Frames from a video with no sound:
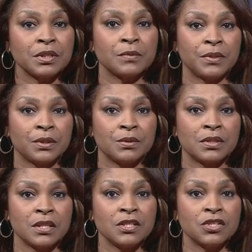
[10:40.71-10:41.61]
abused
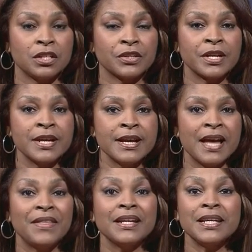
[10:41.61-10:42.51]
each year,
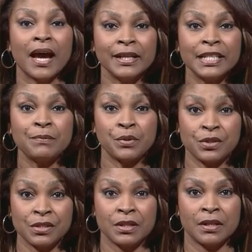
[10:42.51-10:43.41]
and that
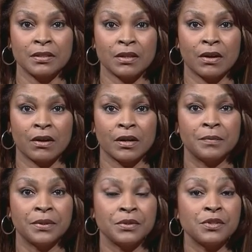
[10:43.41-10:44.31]
90% are
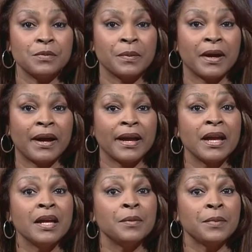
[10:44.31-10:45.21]
abused by
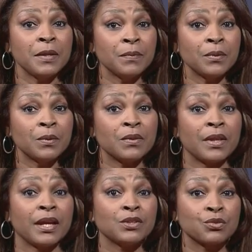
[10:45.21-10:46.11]
people
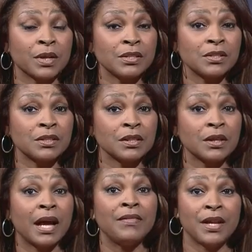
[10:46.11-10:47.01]
they trust
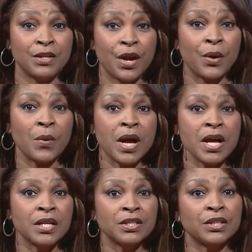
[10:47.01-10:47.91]
and they know.
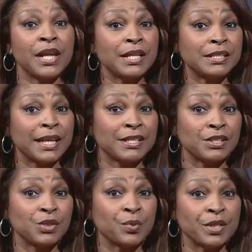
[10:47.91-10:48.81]
Today's guest
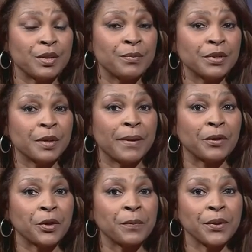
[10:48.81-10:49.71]
has written a book
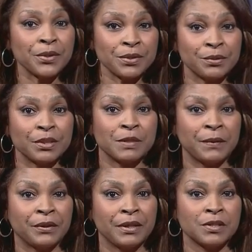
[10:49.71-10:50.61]
about her personal
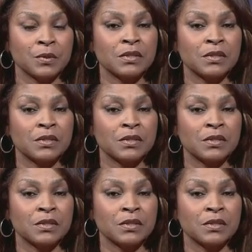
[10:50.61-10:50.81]
experience with